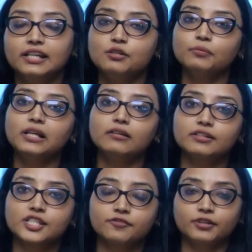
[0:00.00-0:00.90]
In my
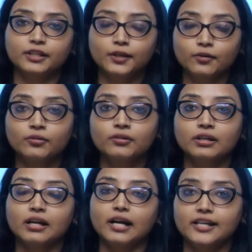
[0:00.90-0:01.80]
last video,
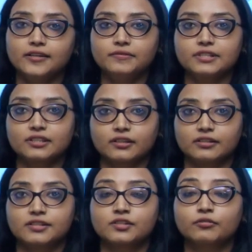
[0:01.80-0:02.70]
I have
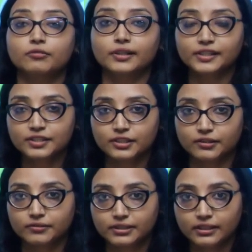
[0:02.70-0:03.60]
discussed what is
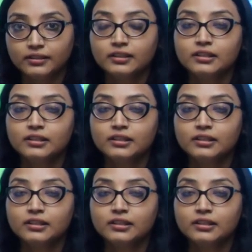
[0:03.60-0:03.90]
CUET,